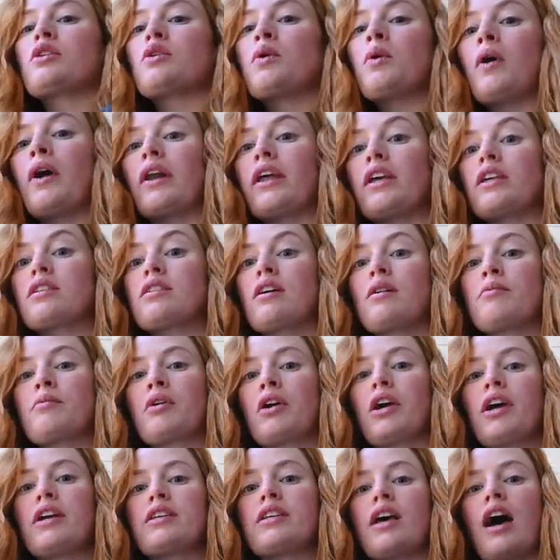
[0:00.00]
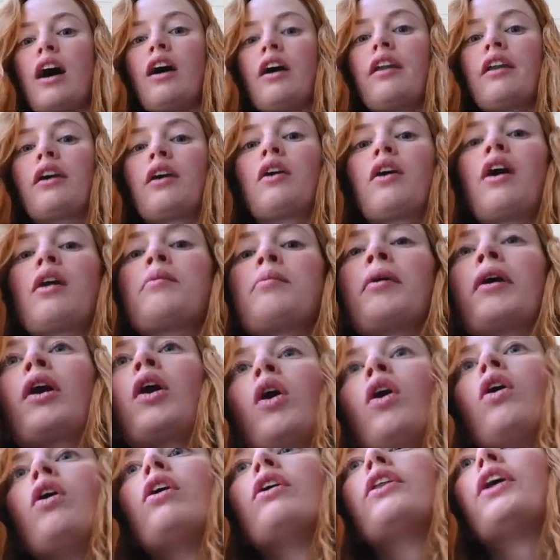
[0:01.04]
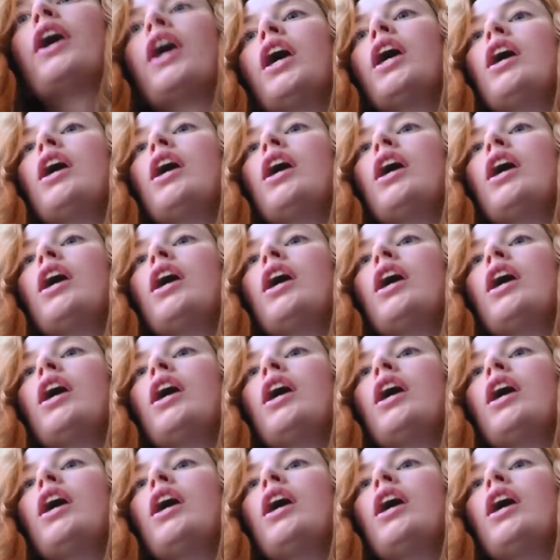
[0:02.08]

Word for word: 20 some degrees out and incredibly cold,